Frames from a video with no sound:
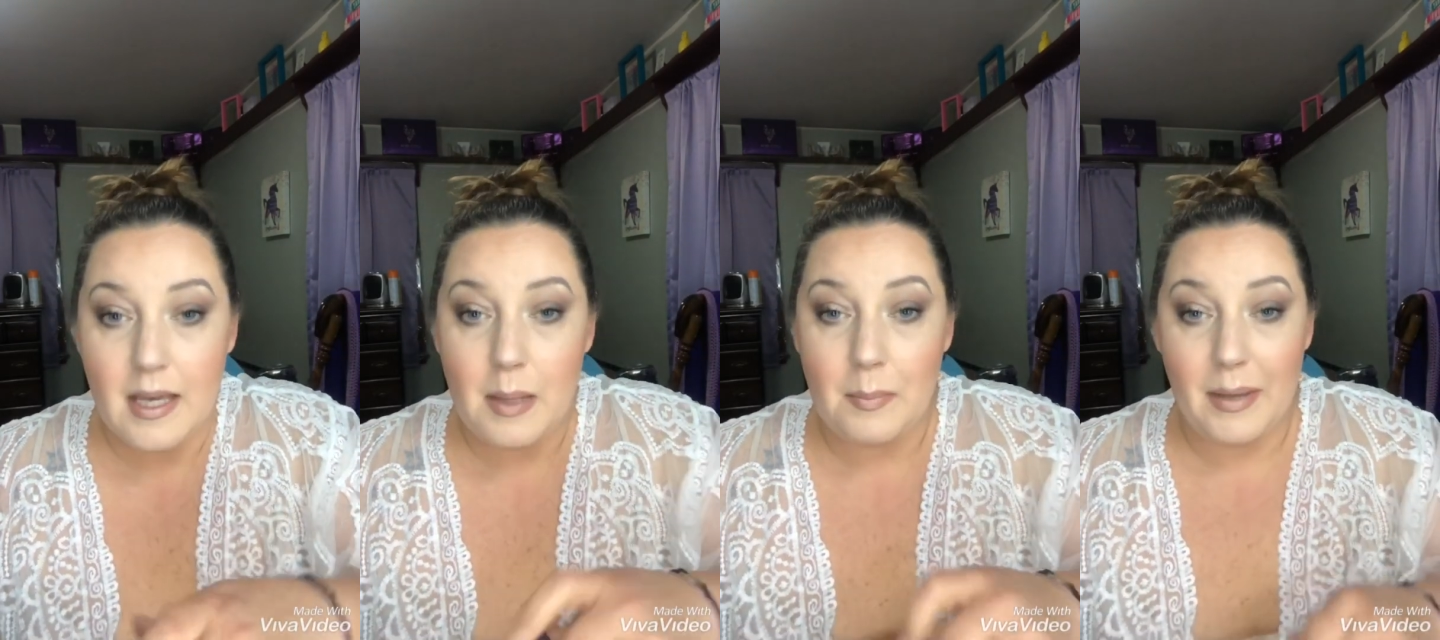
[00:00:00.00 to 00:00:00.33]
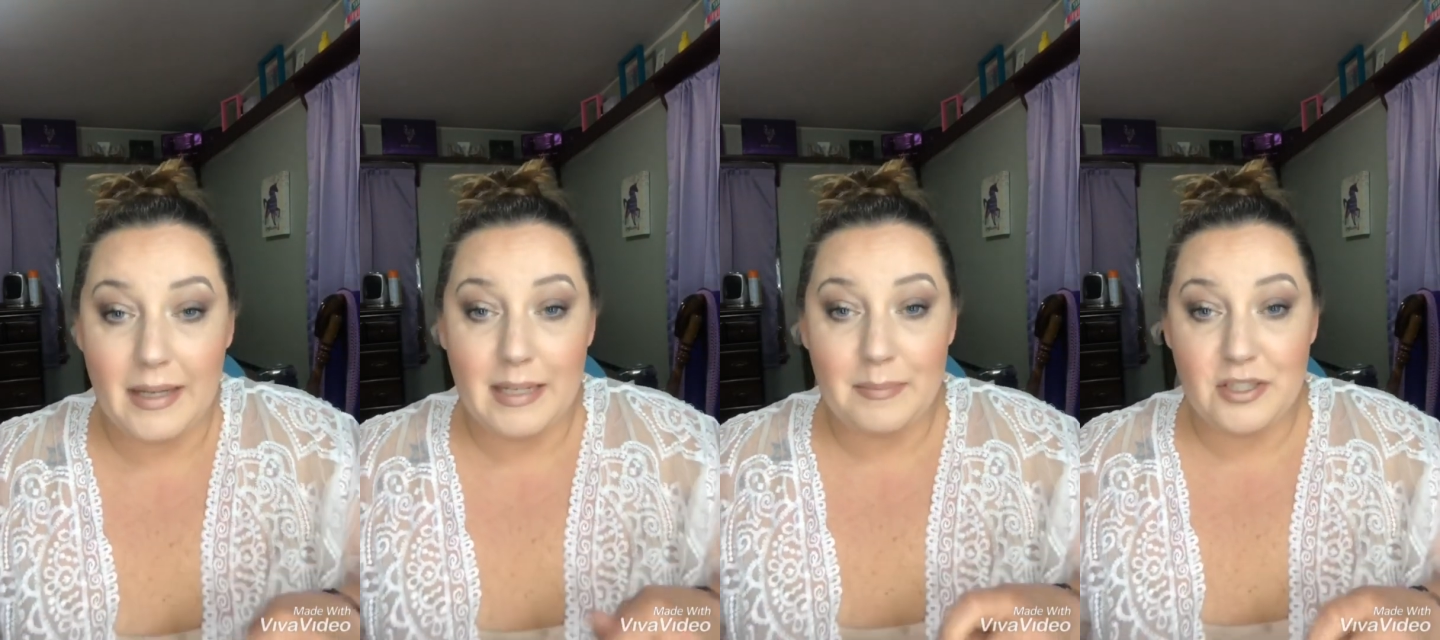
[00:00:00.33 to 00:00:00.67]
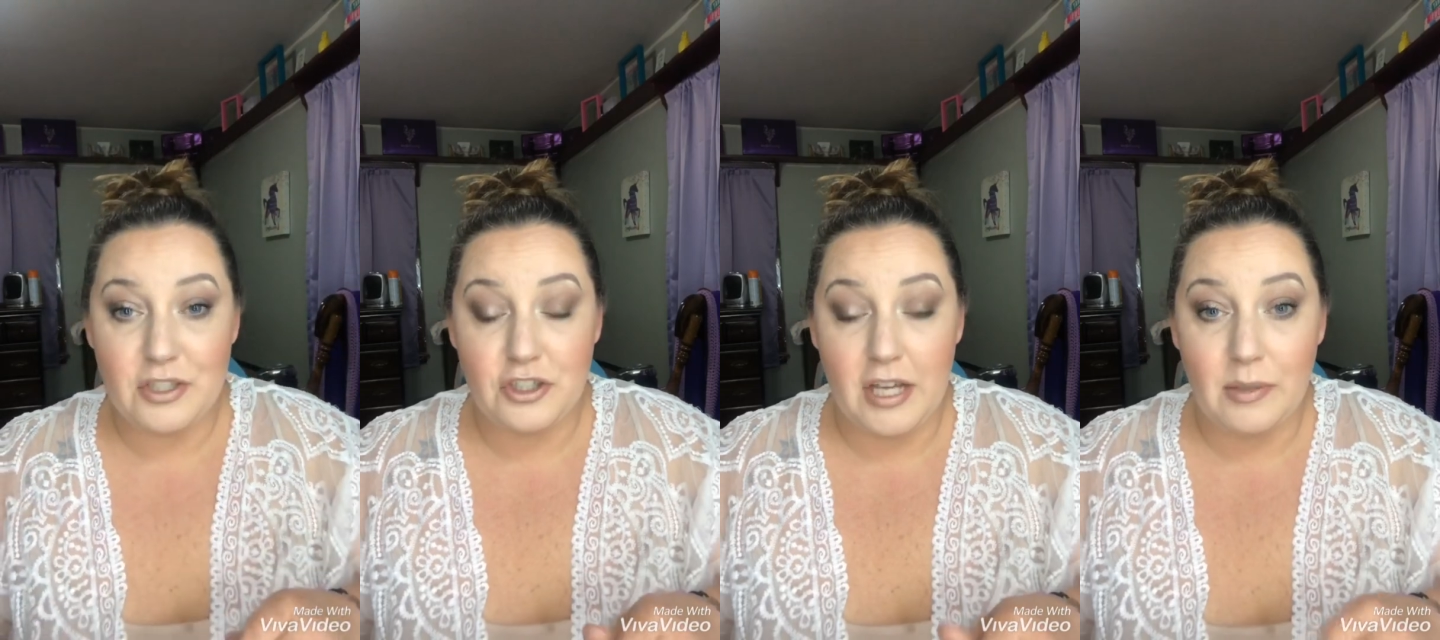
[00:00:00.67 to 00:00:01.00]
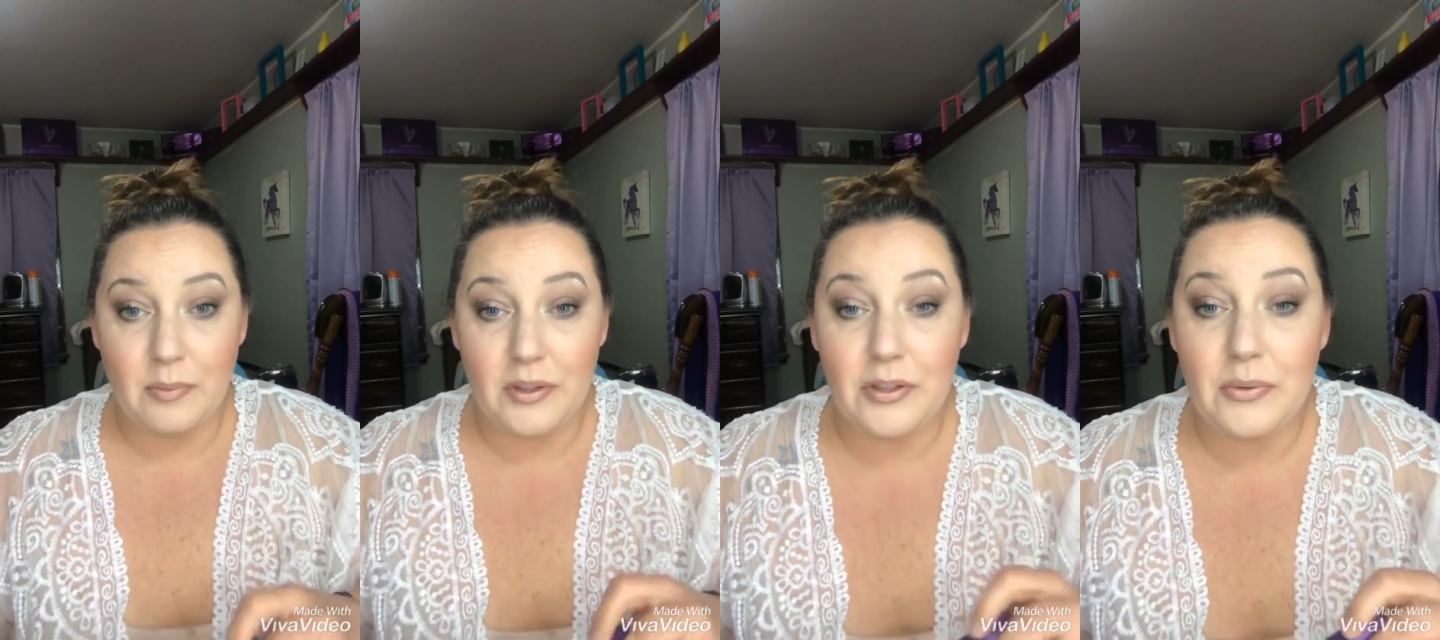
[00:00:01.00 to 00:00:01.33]
My name is Jen
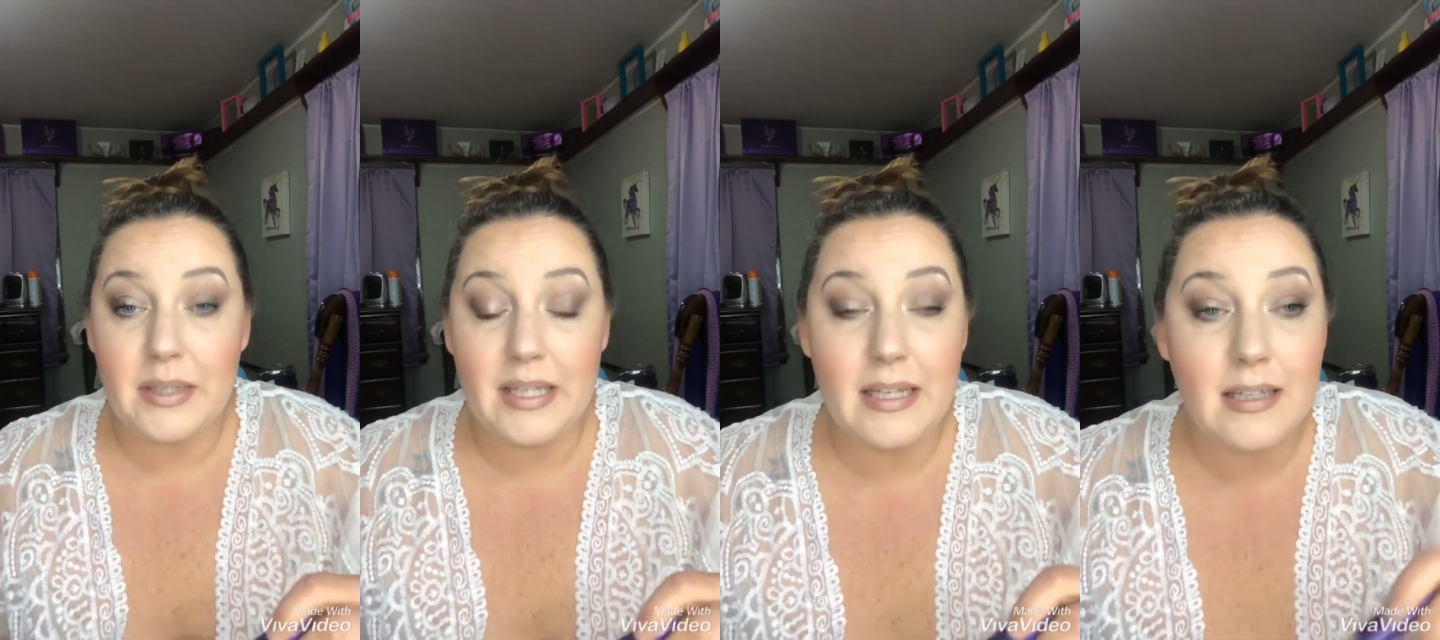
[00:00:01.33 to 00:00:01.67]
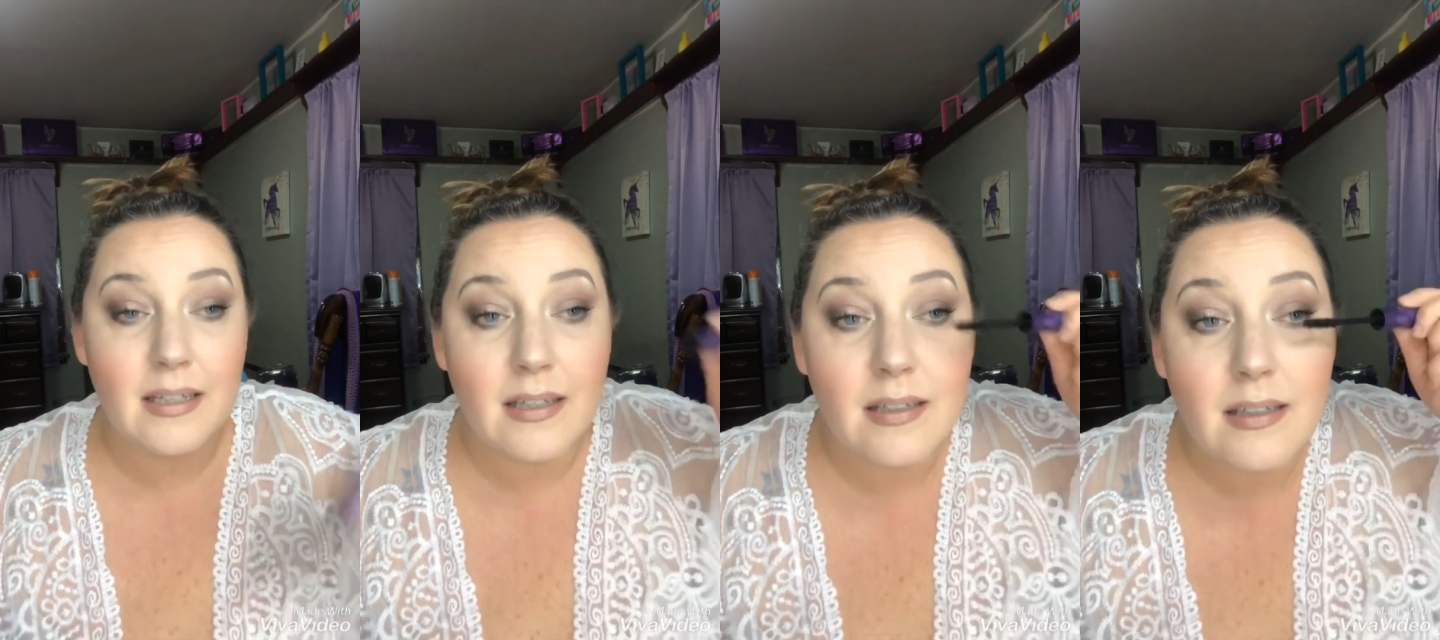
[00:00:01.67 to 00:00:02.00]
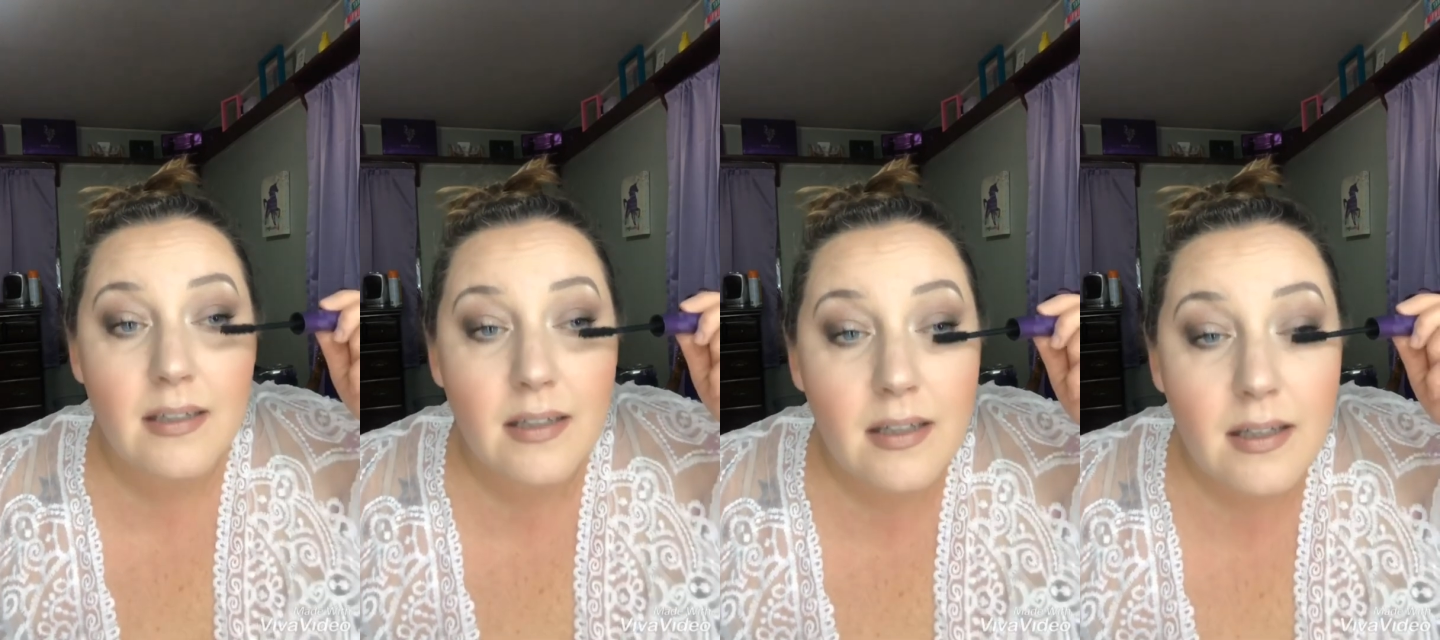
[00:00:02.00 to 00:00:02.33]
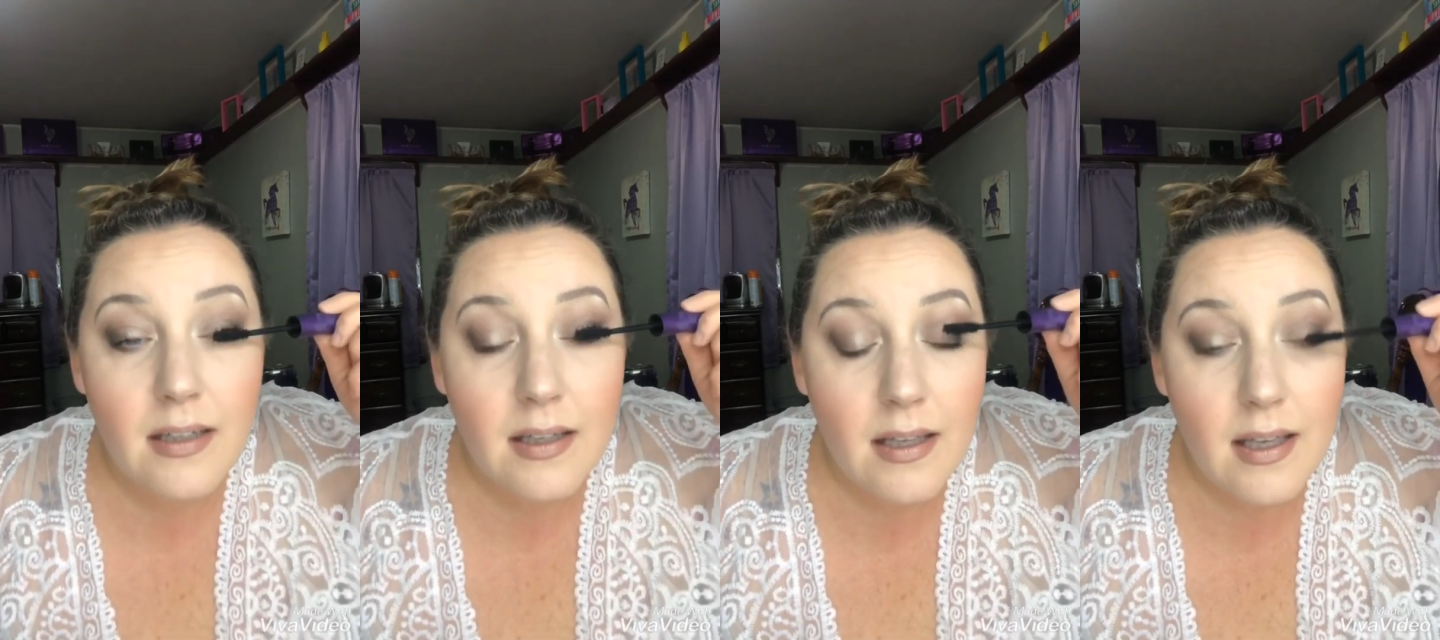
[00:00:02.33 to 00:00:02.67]
with Younique,
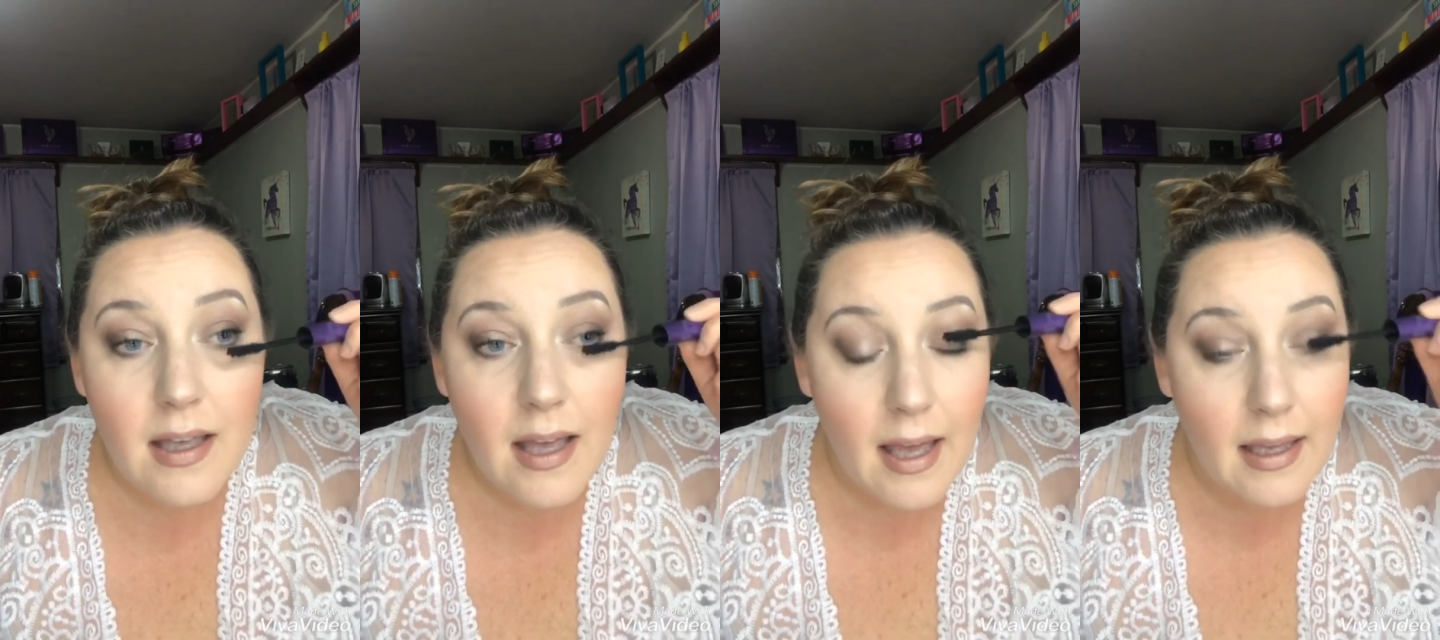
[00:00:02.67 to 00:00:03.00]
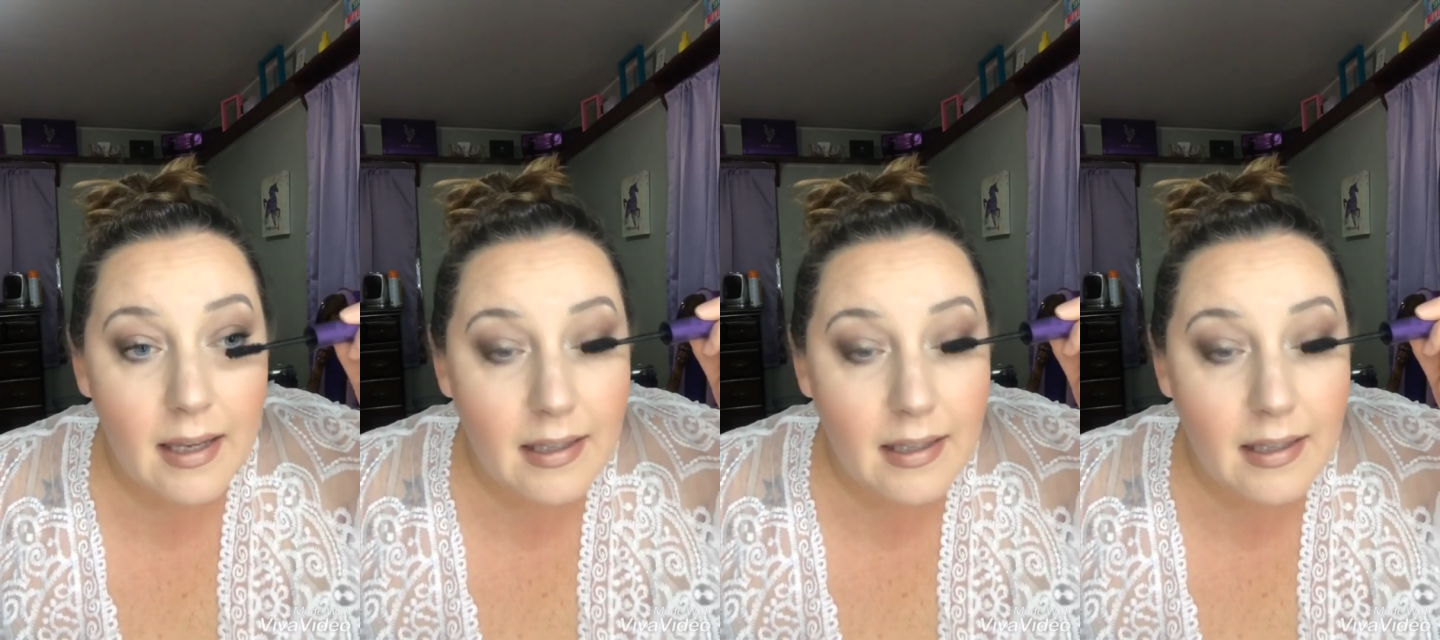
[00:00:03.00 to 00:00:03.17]
and